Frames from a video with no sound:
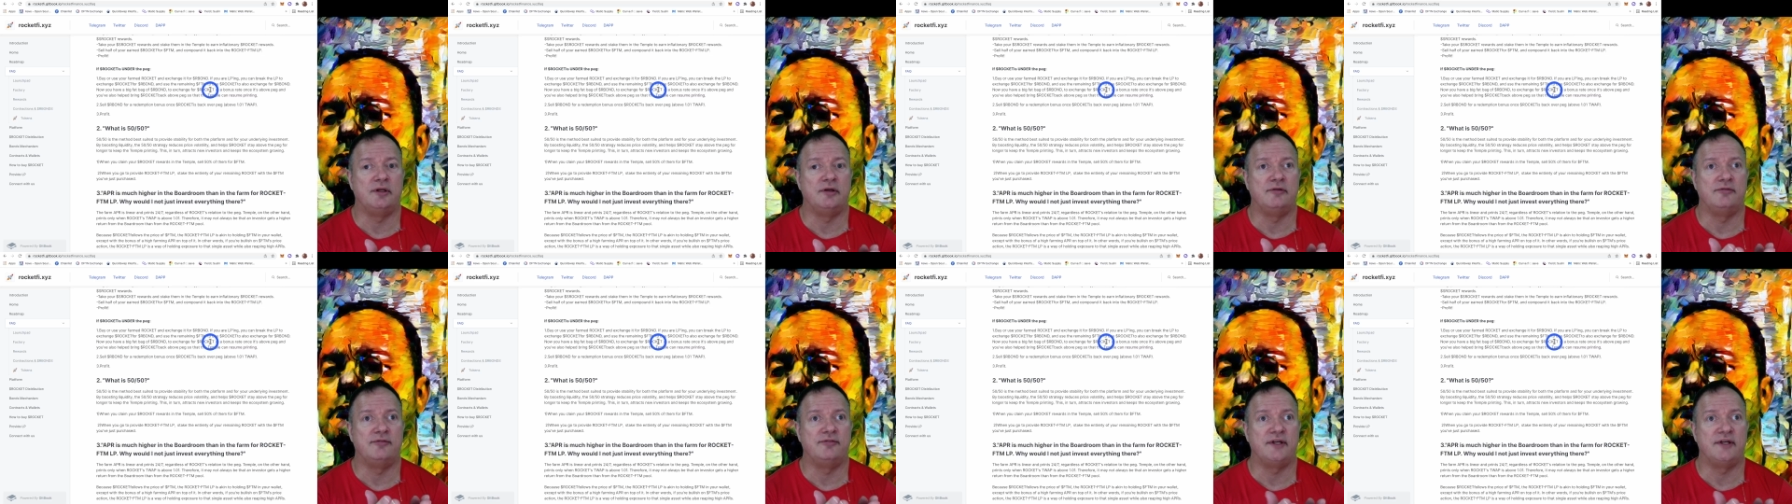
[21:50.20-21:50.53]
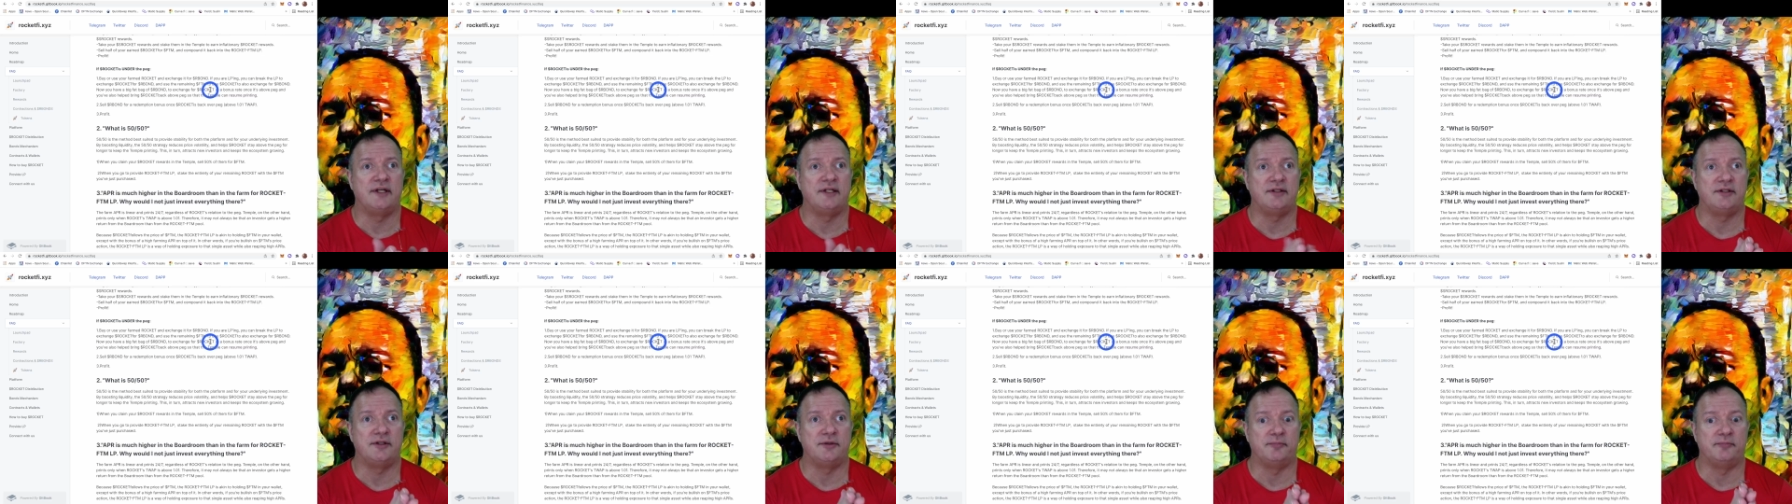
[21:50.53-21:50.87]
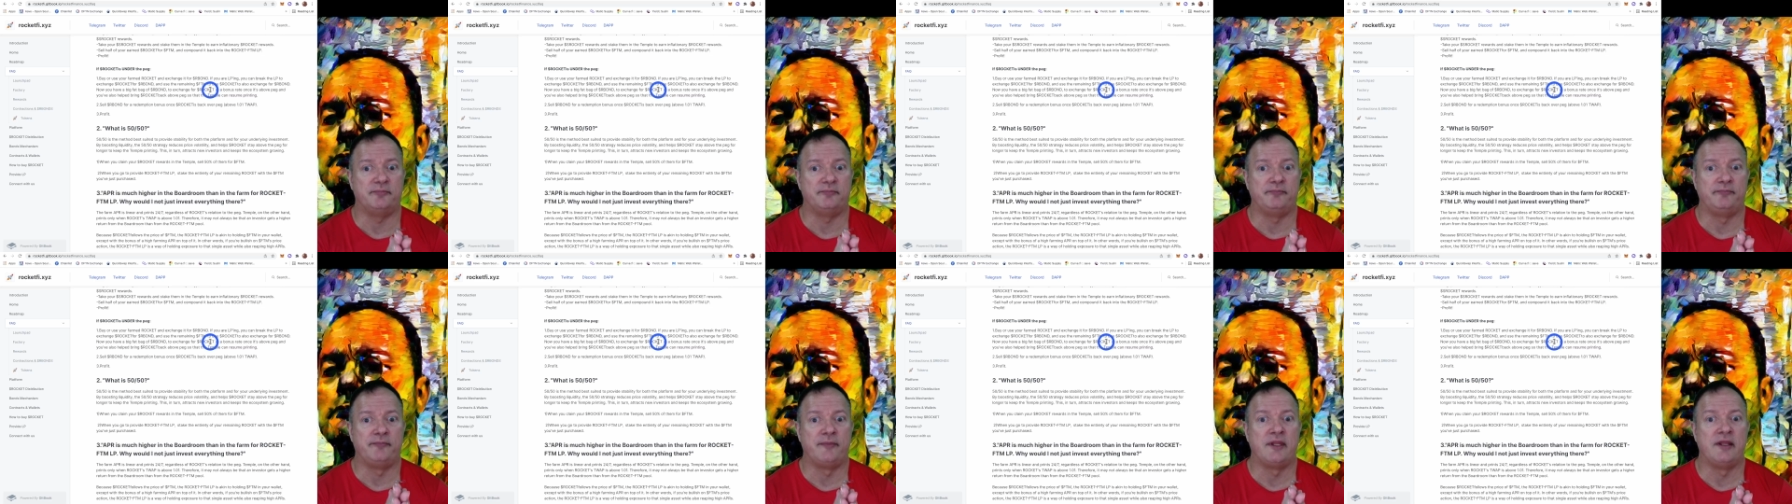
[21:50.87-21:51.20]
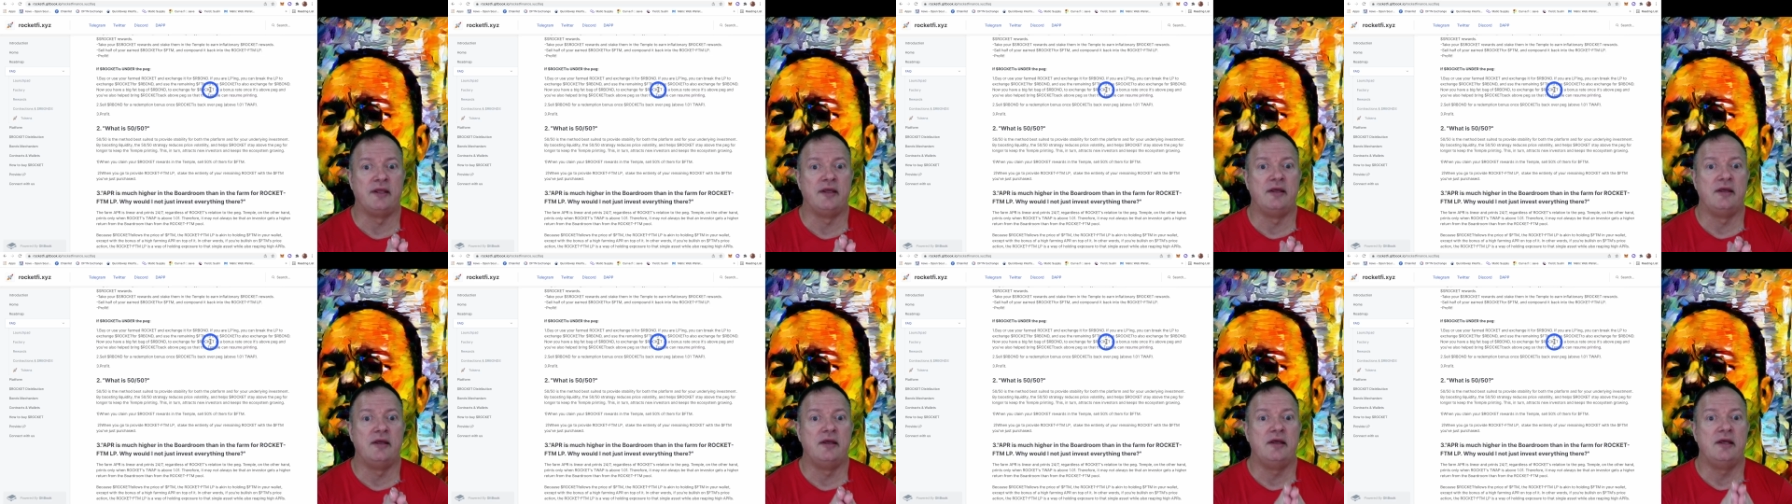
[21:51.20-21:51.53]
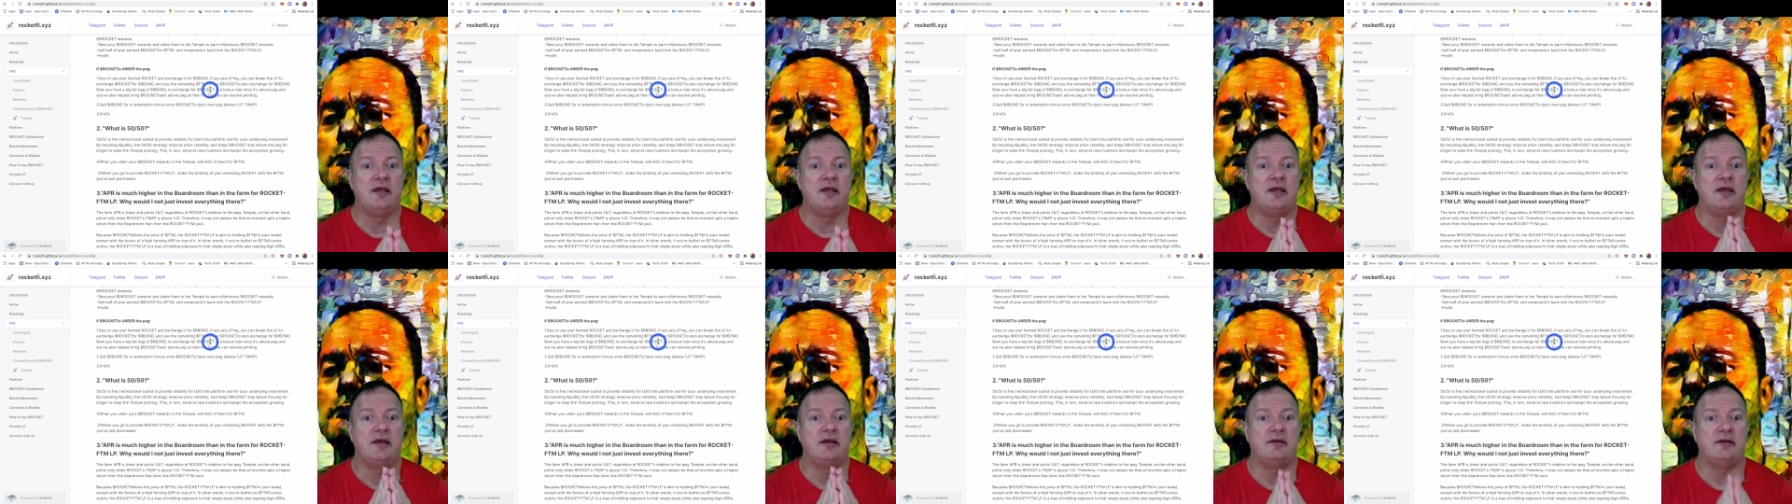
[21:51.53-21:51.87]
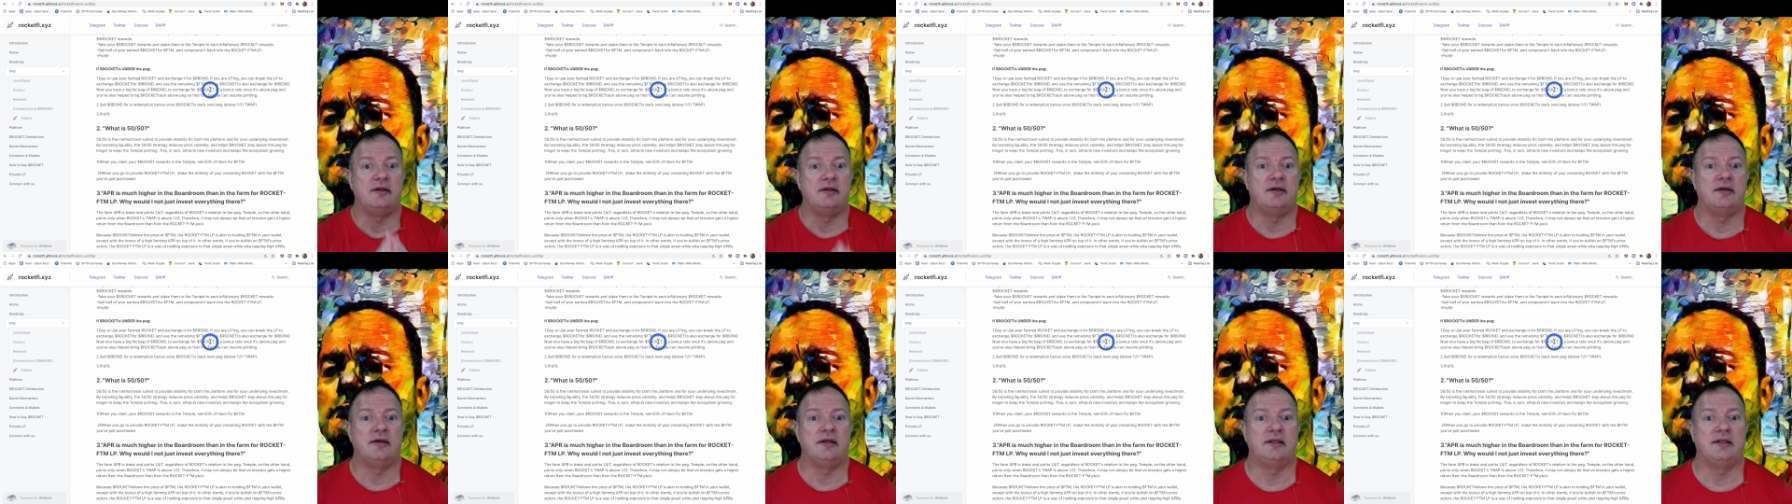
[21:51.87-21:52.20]
Fantom. And
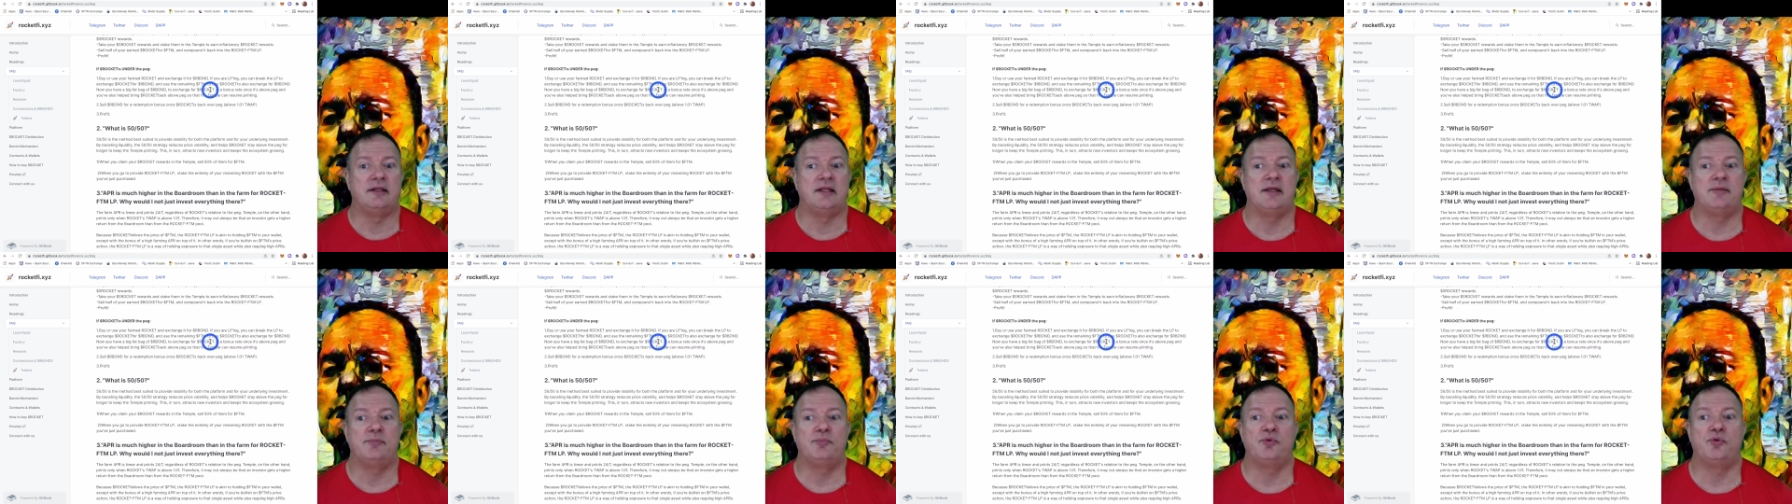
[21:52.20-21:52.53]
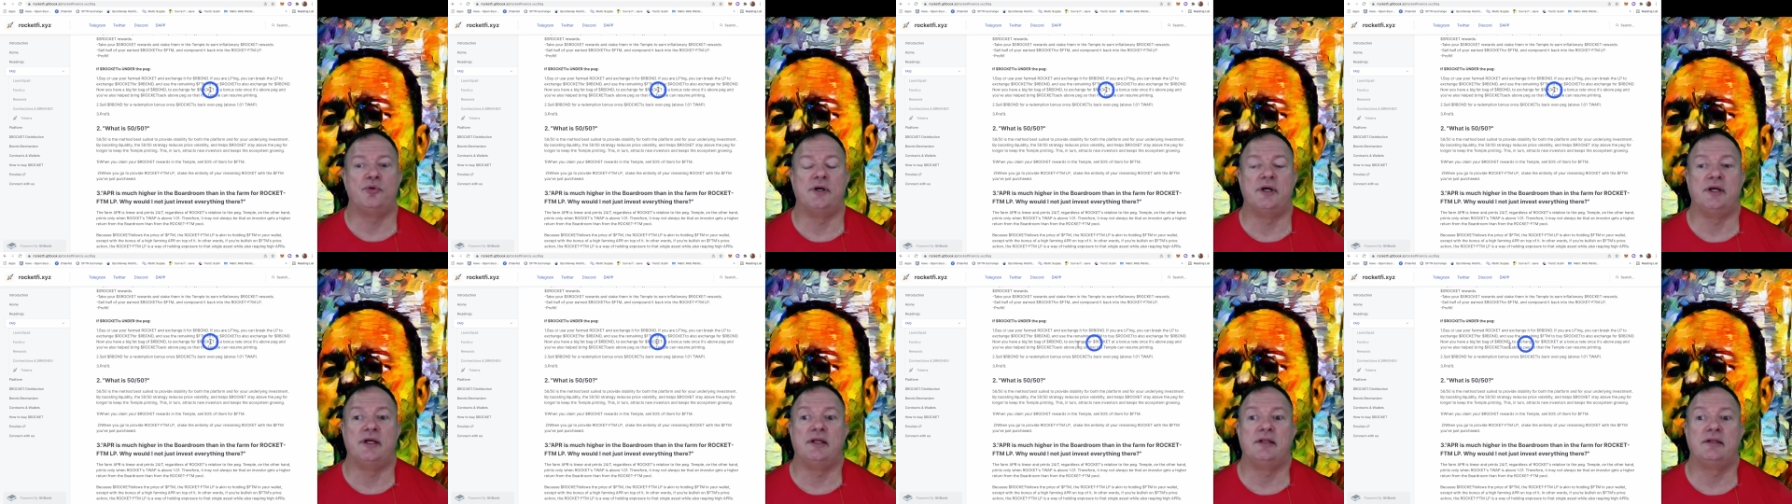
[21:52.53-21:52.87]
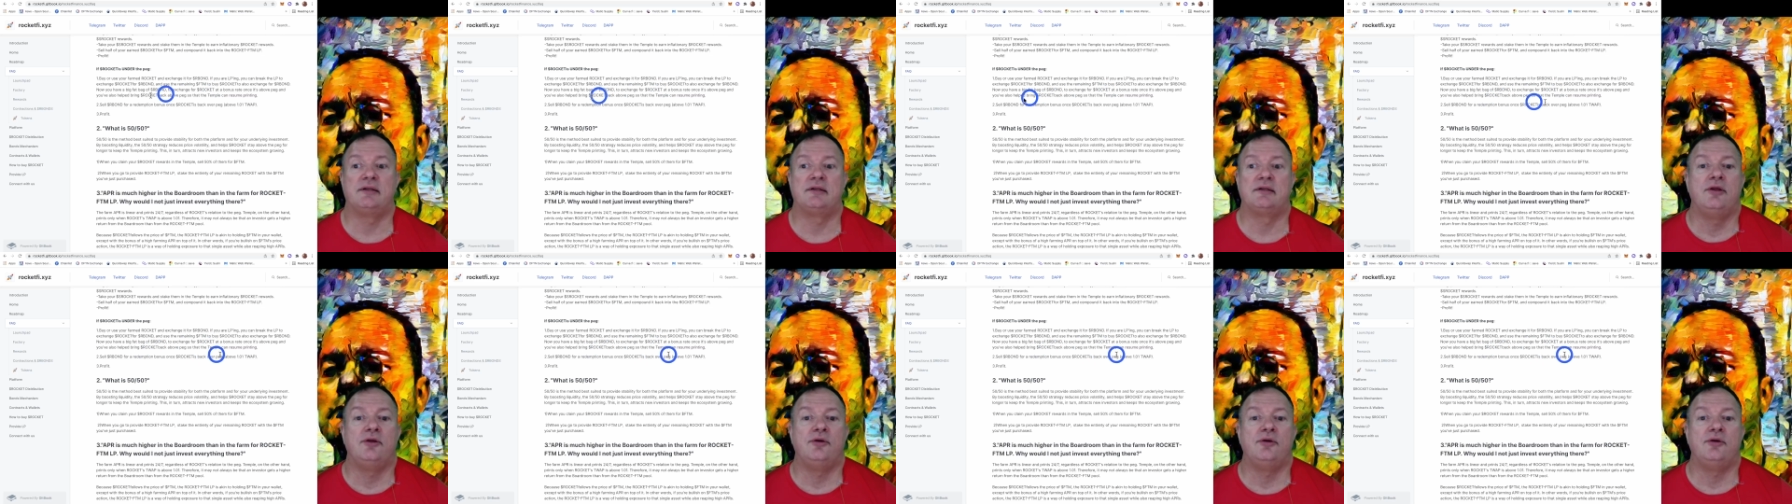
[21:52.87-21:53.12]
at that point,